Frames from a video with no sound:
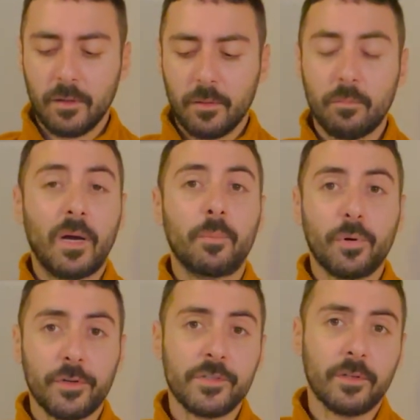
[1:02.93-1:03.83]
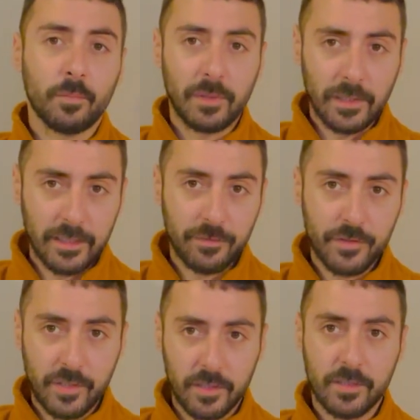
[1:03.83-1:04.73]
my personal belief
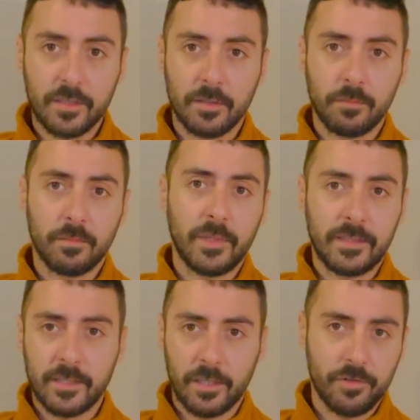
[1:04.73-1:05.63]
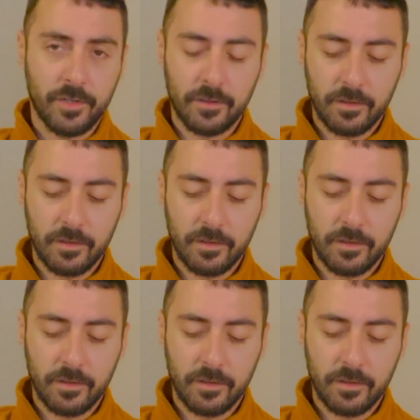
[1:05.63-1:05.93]
system, etc.